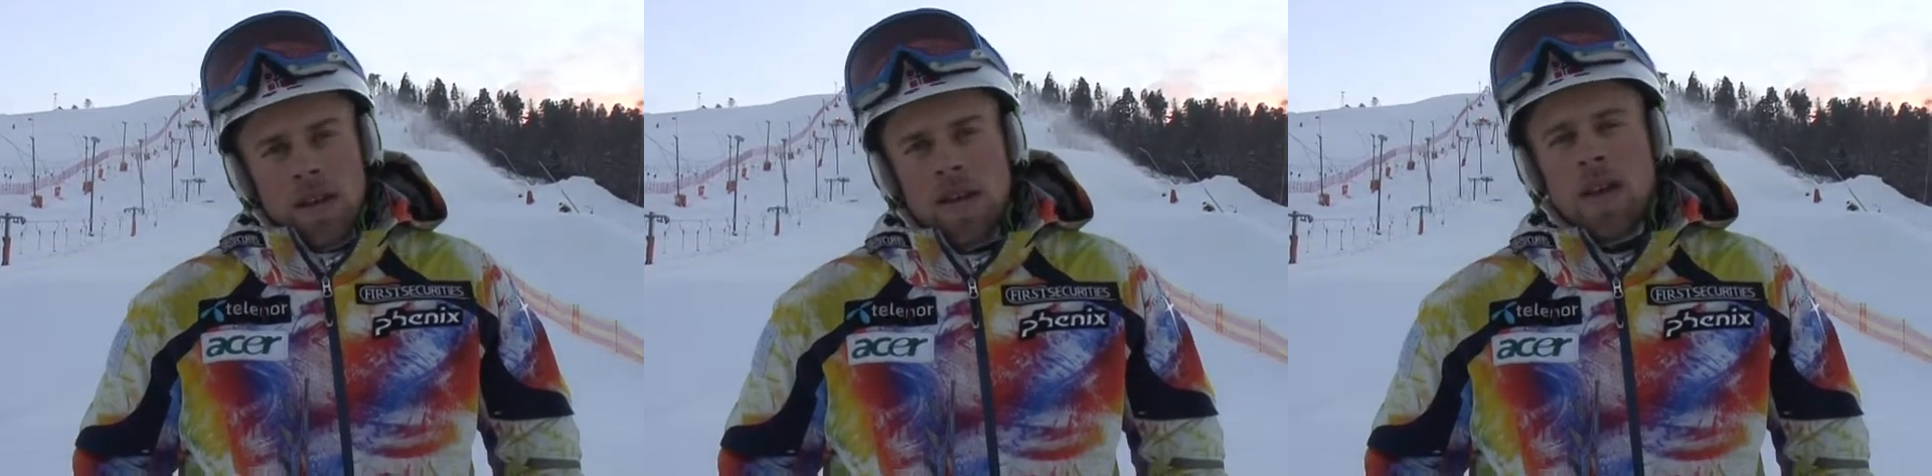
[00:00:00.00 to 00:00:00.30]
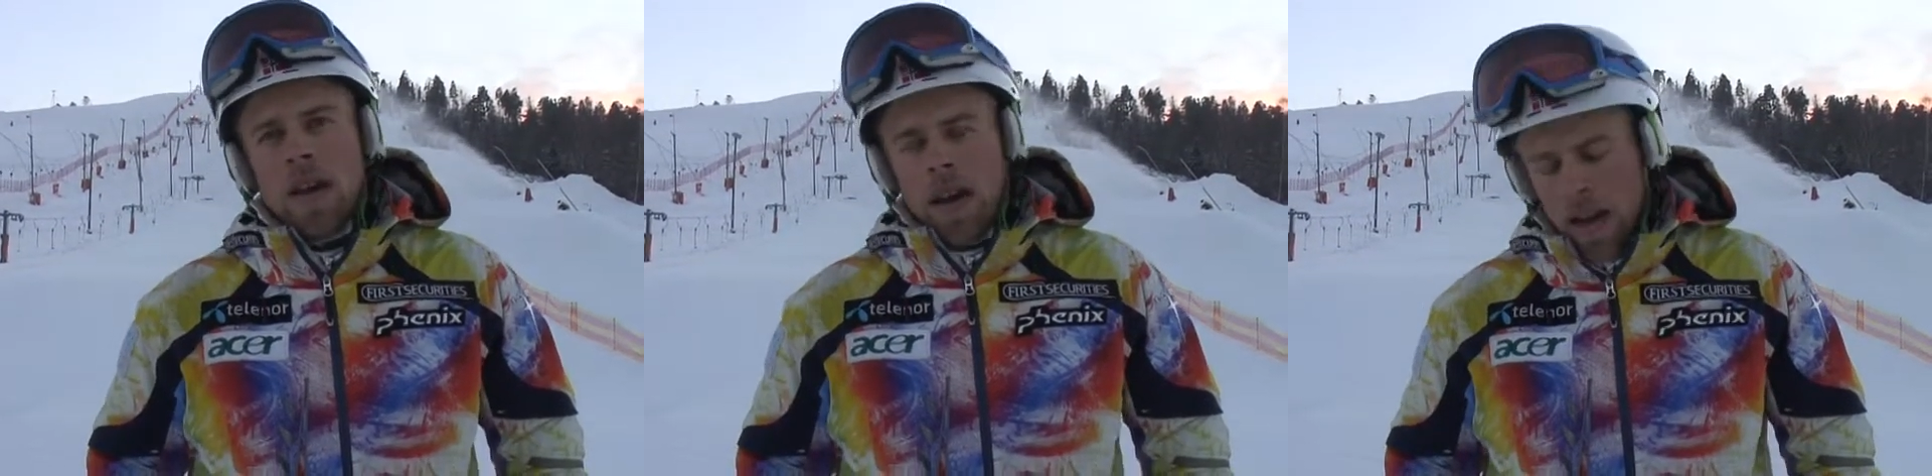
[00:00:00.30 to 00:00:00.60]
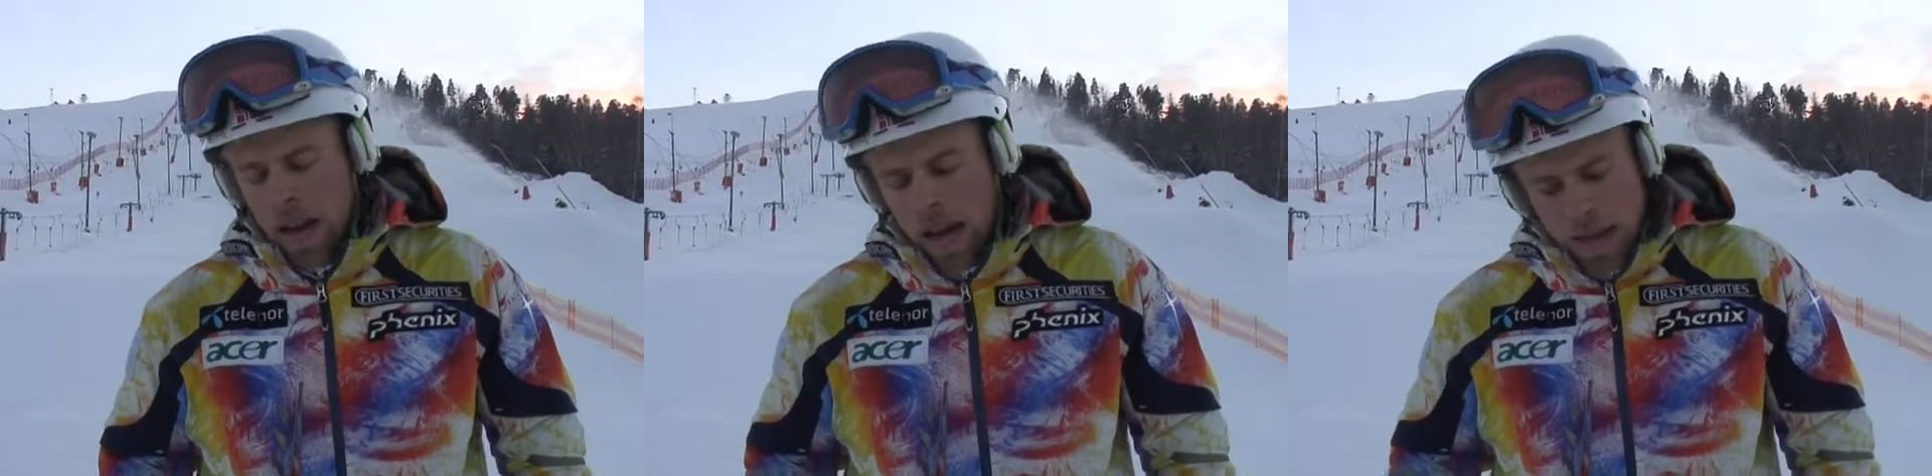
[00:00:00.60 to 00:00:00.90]
Yeah, and
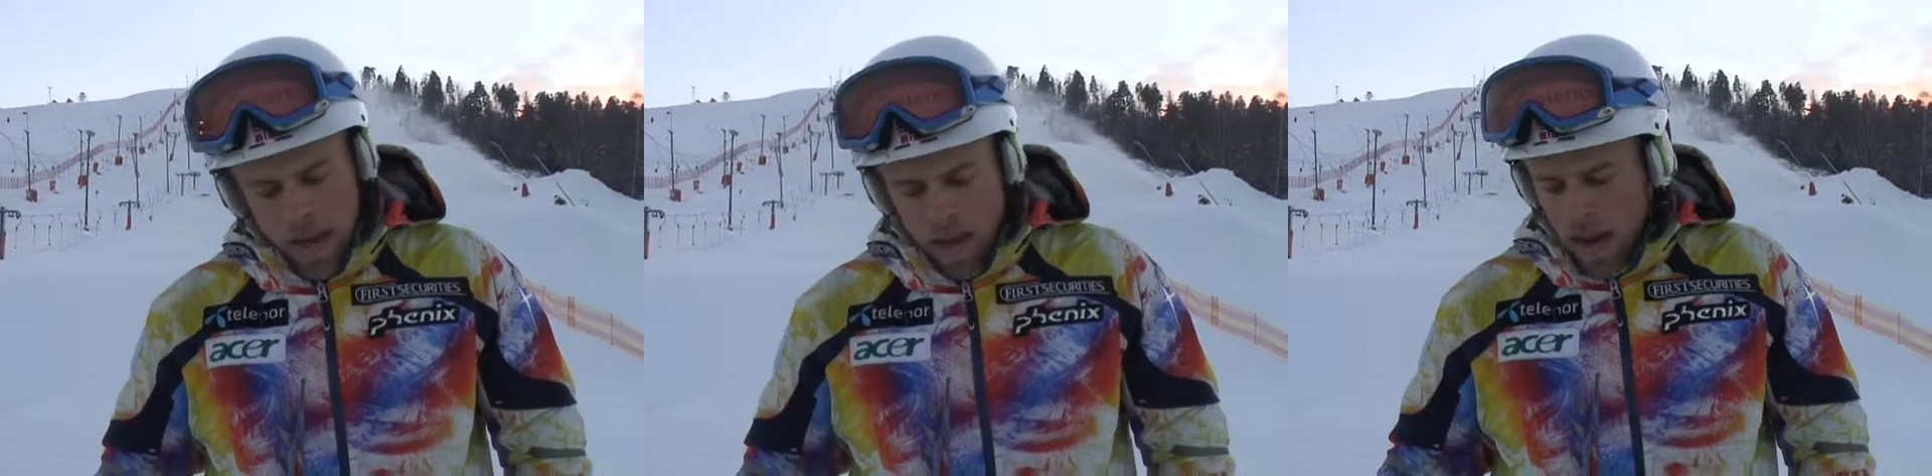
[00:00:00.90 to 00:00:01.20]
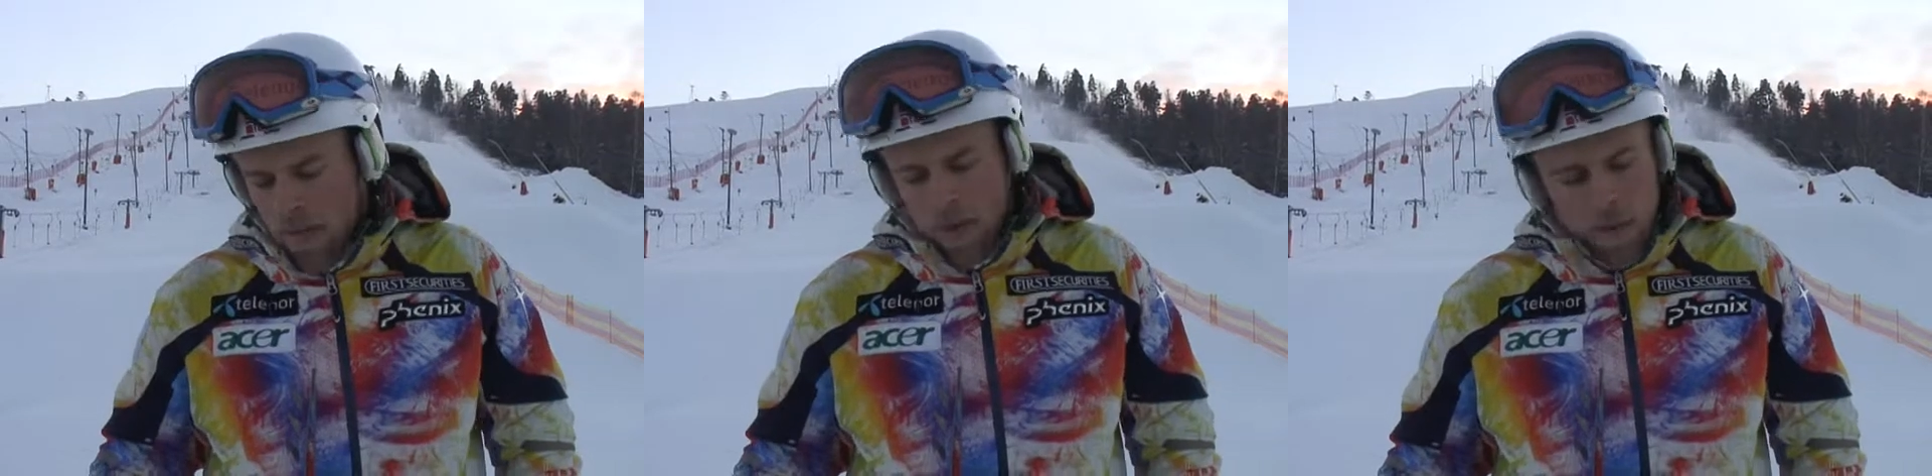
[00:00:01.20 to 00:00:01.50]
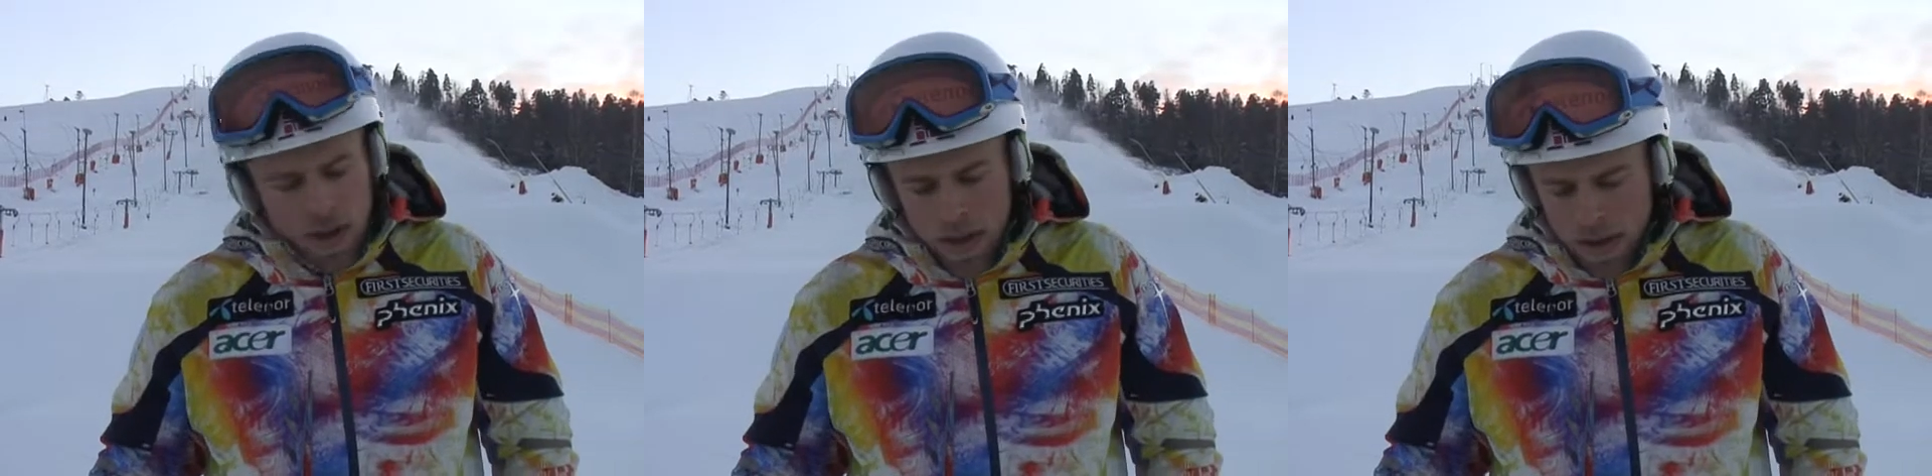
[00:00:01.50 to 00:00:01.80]
I think
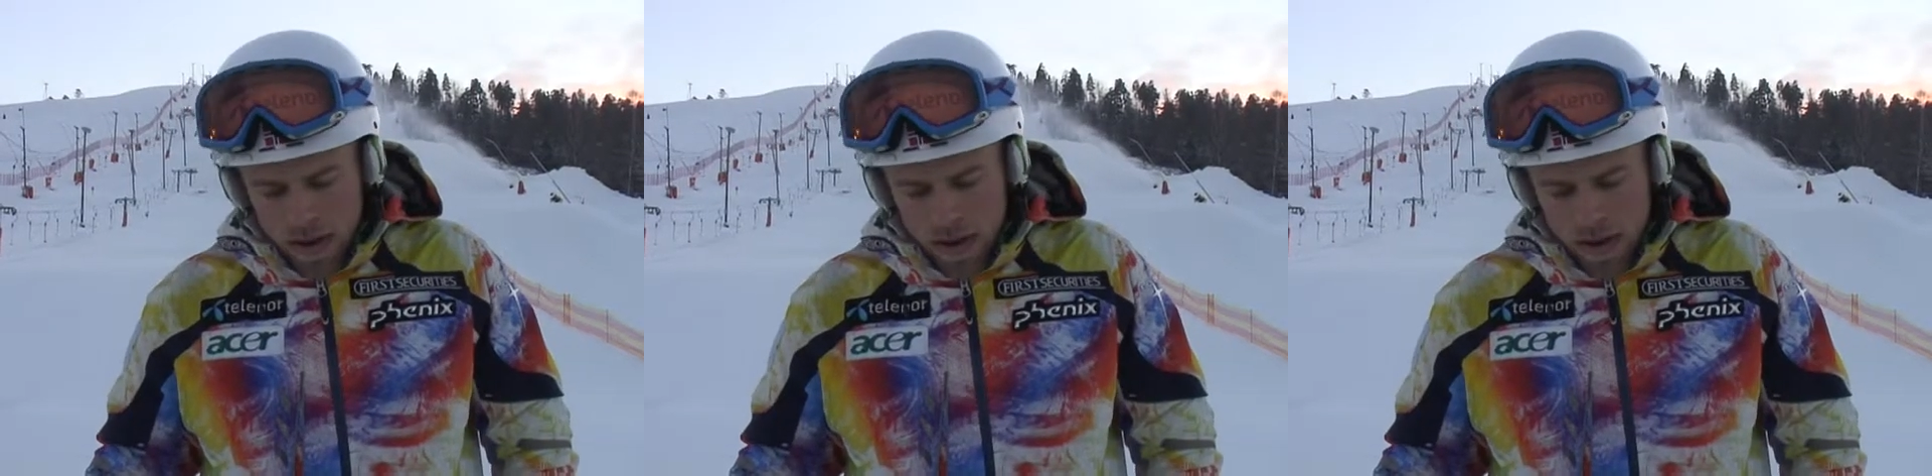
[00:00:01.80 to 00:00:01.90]
everybody